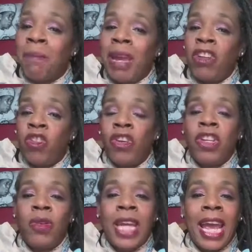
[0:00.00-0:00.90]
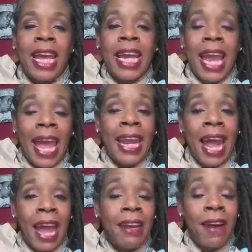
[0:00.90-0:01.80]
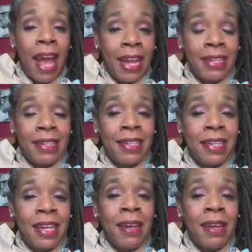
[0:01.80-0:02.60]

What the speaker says: make sure you tag at Higher Heights,